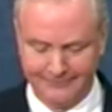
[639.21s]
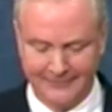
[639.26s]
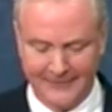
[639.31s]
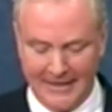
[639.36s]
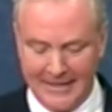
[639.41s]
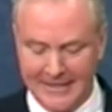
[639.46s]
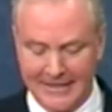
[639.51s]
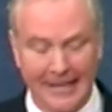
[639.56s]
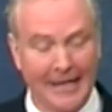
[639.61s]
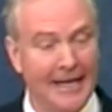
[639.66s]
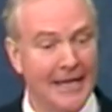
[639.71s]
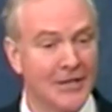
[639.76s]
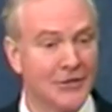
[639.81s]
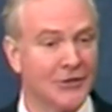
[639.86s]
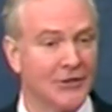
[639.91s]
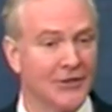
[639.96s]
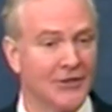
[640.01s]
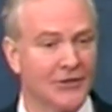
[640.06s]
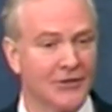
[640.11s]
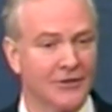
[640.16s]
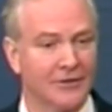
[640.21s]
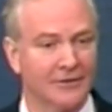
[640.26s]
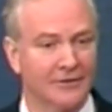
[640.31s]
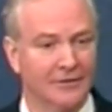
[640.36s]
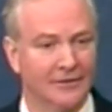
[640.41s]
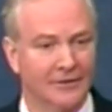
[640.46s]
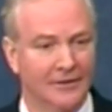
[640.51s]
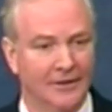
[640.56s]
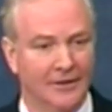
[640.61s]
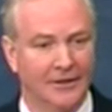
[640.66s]
In Kansas,
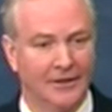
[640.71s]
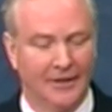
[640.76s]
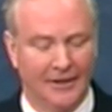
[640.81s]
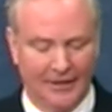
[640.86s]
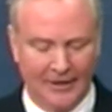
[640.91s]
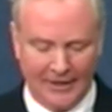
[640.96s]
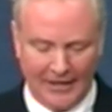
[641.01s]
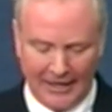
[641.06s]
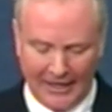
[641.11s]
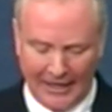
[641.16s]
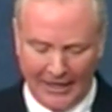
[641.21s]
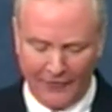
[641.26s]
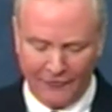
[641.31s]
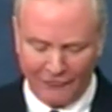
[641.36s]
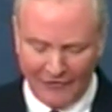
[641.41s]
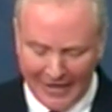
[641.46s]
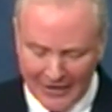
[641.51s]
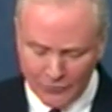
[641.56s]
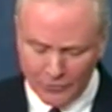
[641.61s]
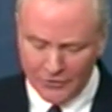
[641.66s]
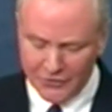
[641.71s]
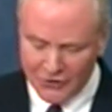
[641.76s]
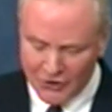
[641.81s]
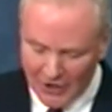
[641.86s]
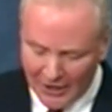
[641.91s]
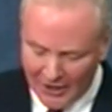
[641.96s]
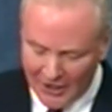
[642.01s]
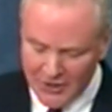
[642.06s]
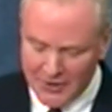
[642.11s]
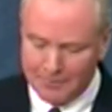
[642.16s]
a federal
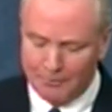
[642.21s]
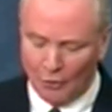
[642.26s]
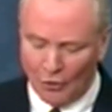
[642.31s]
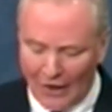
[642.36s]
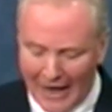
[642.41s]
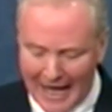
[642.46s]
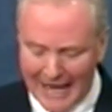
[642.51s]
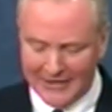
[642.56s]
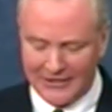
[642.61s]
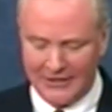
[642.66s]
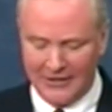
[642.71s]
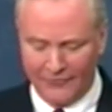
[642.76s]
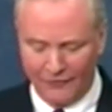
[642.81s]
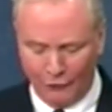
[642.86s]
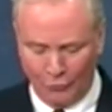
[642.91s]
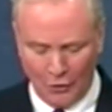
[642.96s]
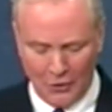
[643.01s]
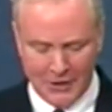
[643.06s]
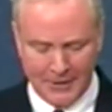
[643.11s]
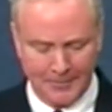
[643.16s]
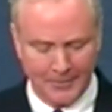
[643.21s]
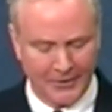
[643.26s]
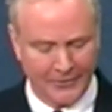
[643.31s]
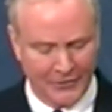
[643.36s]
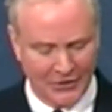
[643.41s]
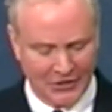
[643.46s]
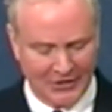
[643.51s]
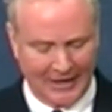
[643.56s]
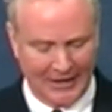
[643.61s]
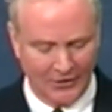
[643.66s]
judge blocked the enforcement of a
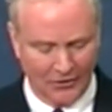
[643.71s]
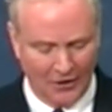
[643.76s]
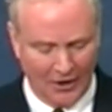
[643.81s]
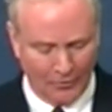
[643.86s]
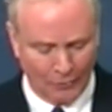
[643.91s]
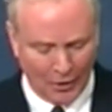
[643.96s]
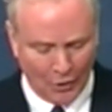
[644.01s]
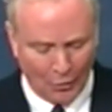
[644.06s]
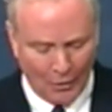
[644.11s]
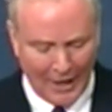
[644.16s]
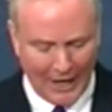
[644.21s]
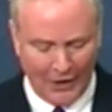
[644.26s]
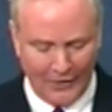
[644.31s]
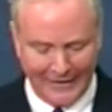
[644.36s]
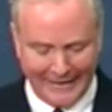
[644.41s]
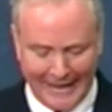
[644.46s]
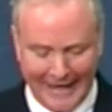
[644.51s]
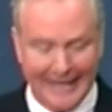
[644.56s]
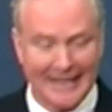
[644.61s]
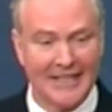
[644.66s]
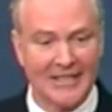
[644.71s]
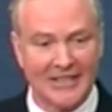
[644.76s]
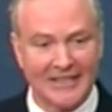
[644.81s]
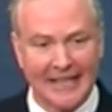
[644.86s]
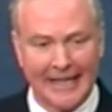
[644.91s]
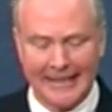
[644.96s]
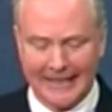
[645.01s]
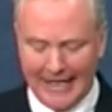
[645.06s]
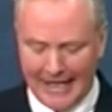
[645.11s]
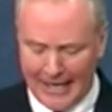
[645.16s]
state law requiring any
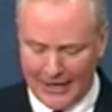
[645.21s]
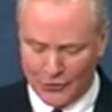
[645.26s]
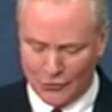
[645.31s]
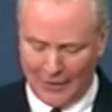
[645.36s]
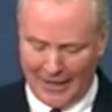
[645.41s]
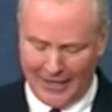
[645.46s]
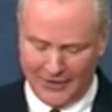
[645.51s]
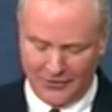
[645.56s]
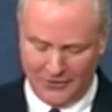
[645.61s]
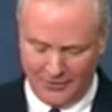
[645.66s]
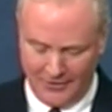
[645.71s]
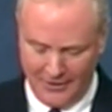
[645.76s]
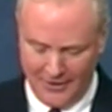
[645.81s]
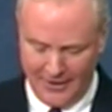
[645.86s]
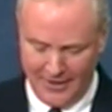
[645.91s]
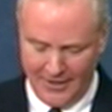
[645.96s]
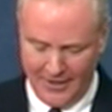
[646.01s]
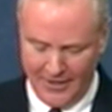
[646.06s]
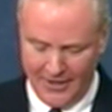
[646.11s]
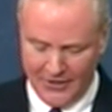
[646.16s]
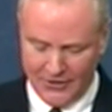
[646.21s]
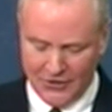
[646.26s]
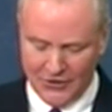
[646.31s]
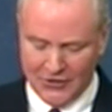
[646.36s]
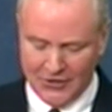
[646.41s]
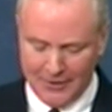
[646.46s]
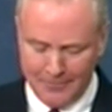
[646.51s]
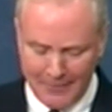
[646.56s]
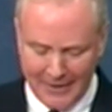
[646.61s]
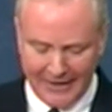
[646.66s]
state contractor to
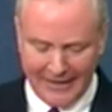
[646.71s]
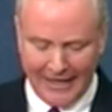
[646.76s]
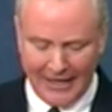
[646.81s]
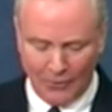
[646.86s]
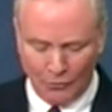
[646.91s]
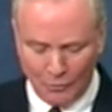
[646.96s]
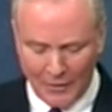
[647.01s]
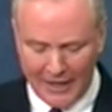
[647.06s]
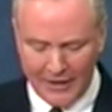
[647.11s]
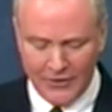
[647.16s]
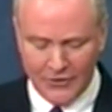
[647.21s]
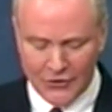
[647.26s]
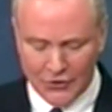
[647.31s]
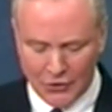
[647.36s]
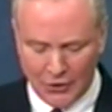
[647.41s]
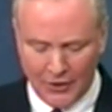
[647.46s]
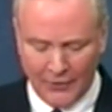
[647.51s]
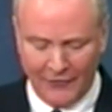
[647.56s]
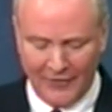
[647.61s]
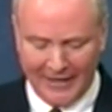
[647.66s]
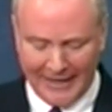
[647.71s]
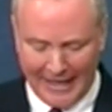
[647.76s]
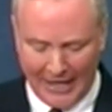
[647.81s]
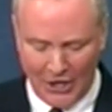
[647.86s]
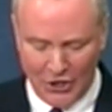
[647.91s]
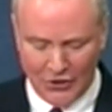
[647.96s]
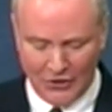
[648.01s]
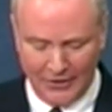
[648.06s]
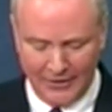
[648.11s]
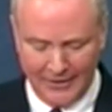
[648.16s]
submit a written
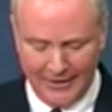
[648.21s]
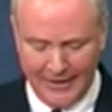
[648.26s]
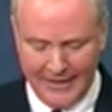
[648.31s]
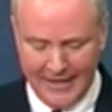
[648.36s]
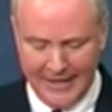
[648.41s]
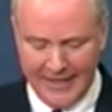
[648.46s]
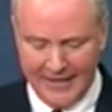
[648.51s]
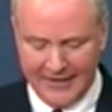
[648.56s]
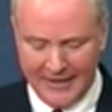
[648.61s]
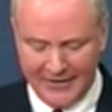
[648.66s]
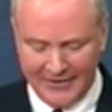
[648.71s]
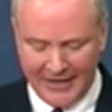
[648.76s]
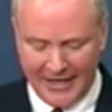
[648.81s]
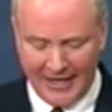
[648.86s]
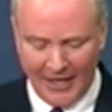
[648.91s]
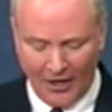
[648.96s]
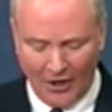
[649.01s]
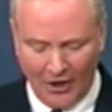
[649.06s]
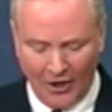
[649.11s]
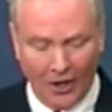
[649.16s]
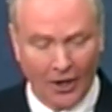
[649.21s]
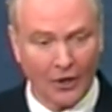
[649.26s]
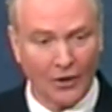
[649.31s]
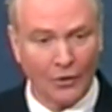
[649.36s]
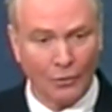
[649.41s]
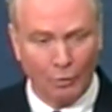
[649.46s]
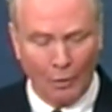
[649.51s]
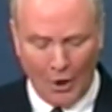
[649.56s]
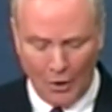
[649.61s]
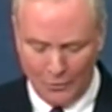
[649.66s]
certification that they are,
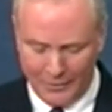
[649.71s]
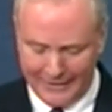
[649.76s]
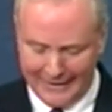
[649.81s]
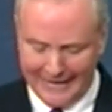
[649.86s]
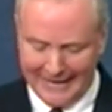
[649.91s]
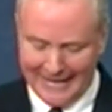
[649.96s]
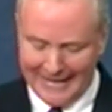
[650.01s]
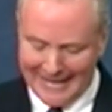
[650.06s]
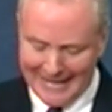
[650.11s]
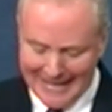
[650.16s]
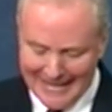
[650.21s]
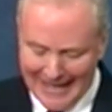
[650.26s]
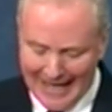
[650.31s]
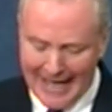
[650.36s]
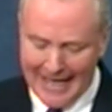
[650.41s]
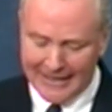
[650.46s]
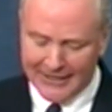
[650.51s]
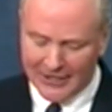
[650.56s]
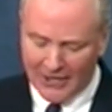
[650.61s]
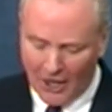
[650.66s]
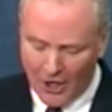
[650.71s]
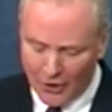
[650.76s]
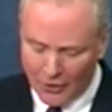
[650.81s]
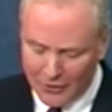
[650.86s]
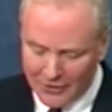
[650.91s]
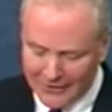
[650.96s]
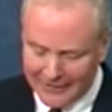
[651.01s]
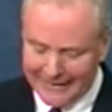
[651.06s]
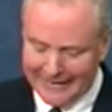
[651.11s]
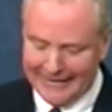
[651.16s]
quote, not
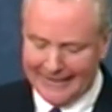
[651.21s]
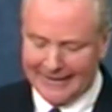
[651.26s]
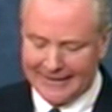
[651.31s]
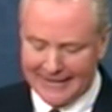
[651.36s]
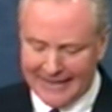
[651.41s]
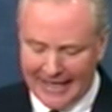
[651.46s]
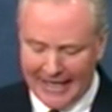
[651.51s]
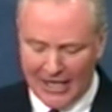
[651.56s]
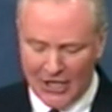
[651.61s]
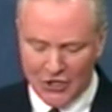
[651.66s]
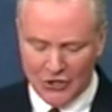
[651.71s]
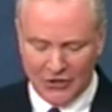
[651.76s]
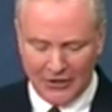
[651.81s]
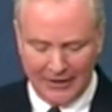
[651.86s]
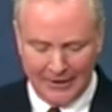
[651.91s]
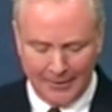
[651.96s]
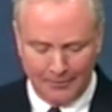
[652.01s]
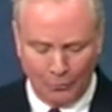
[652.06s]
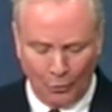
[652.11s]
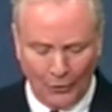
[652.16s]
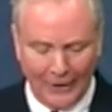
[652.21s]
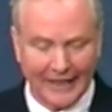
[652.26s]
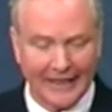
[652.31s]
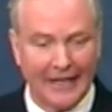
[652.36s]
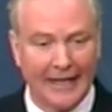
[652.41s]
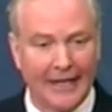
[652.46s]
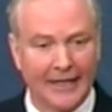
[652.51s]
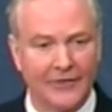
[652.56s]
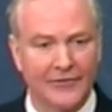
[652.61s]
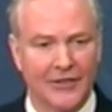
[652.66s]
currently engaged in a
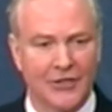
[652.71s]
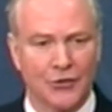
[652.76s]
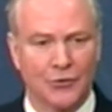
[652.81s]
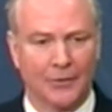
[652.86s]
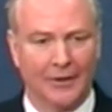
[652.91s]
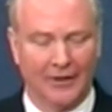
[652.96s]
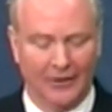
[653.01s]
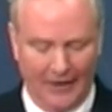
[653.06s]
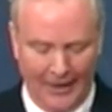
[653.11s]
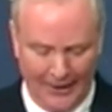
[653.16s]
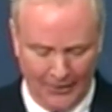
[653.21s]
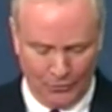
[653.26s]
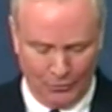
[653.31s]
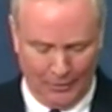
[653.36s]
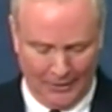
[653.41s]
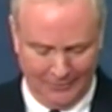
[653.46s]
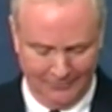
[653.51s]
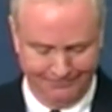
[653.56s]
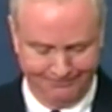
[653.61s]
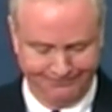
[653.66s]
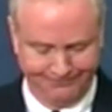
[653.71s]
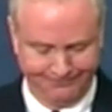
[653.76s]
boycott of Israel, unquote.